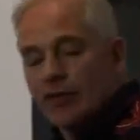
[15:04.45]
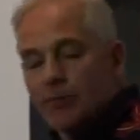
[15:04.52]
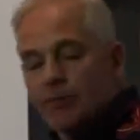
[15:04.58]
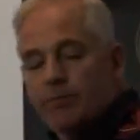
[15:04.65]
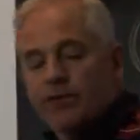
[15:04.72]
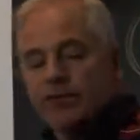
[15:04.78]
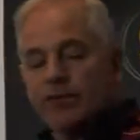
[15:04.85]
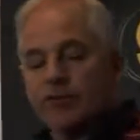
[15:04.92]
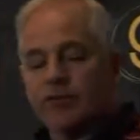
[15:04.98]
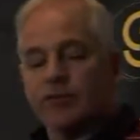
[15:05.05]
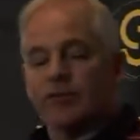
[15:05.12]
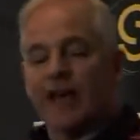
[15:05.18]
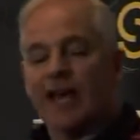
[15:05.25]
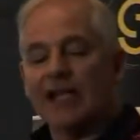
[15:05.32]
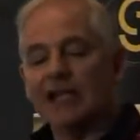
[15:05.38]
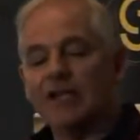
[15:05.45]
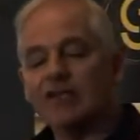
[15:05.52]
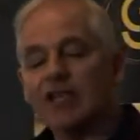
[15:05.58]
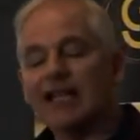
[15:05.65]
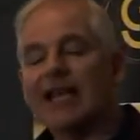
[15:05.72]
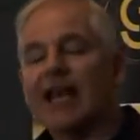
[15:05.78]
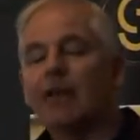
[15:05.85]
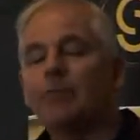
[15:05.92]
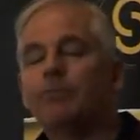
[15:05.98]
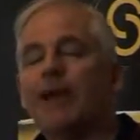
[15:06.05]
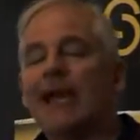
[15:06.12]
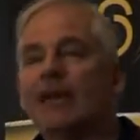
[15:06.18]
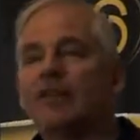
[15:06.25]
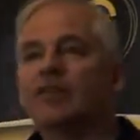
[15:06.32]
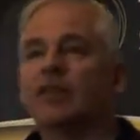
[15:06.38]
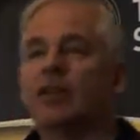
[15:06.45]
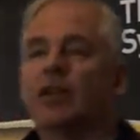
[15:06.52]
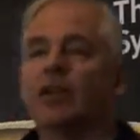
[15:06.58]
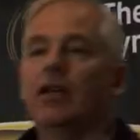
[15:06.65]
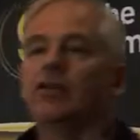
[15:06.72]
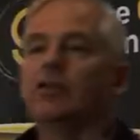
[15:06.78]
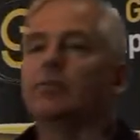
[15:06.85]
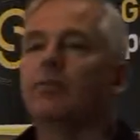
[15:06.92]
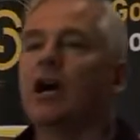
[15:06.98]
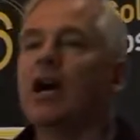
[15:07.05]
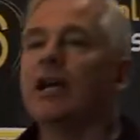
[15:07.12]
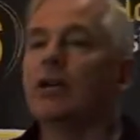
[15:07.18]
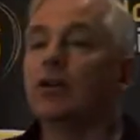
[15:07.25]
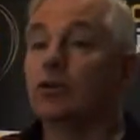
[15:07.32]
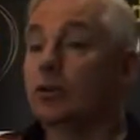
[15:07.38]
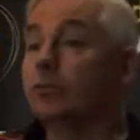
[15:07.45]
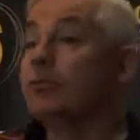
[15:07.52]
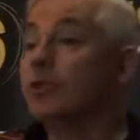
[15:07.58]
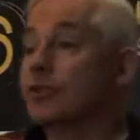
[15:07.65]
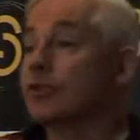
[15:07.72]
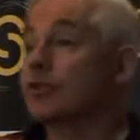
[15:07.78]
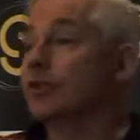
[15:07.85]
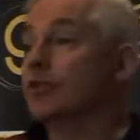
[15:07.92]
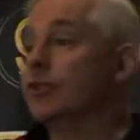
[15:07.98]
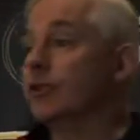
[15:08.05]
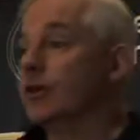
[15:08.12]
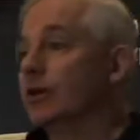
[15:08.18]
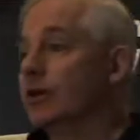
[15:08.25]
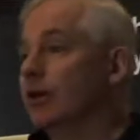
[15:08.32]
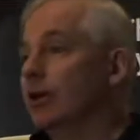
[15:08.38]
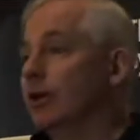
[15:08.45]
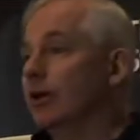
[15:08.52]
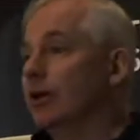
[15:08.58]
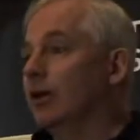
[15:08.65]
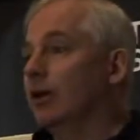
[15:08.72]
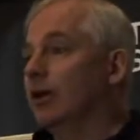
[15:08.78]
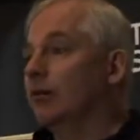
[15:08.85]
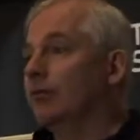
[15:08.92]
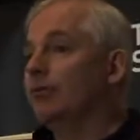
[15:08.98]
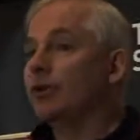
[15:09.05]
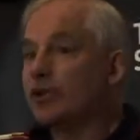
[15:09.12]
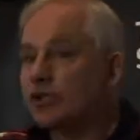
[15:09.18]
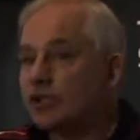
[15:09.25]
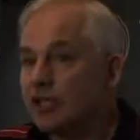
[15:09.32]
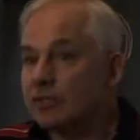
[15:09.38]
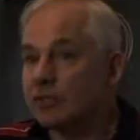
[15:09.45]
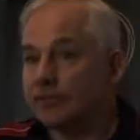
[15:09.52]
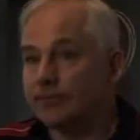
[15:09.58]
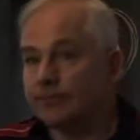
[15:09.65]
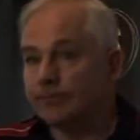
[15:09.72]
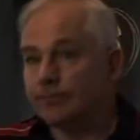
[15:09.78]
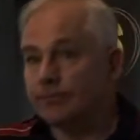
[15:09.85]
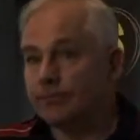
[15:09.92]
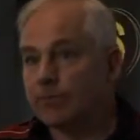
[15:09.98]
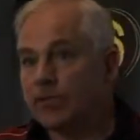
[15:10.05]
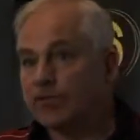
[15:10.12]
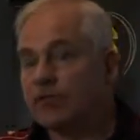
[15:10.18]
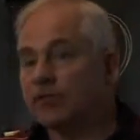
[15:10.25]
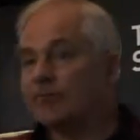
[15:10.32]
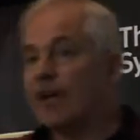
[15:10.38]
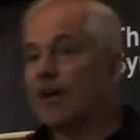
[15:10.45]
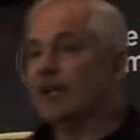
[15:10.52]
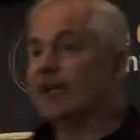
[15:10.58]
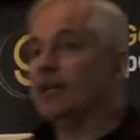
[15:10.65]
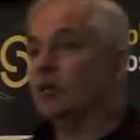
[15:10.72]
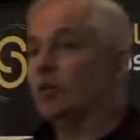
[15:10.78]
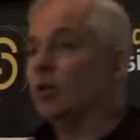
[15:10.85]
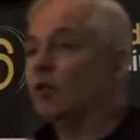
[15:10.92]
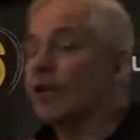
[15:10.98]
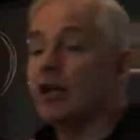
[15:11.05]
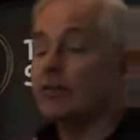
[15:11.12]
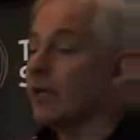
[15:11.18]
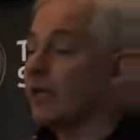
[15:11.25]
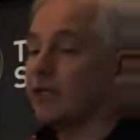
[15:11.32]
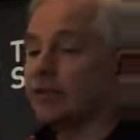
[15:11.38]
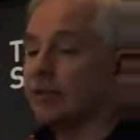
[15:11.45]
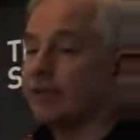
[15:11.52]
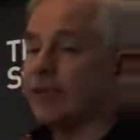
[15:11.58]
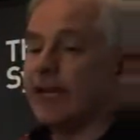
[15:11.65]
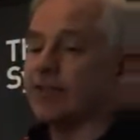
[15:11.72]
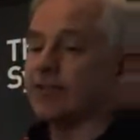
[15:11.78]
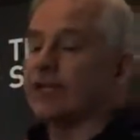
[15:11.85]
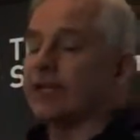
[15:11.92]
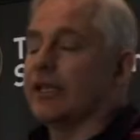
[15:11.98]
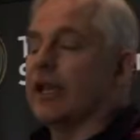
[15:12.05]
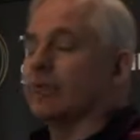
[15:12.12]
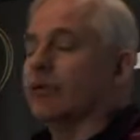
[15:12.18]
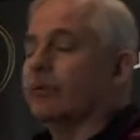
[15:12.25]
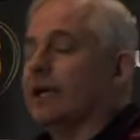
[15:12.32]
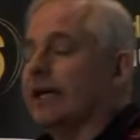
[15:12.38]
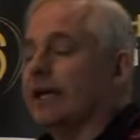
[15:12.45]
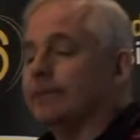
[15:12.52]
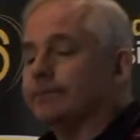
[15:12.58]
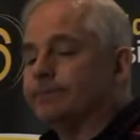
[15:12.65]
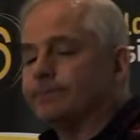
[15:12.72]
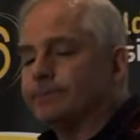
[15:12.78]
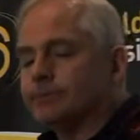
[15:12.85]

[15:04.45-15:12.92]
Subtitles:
The business failures allow banks to buy good businesses very cheaply because they're failing or they owe money to the banks and they can't repay it.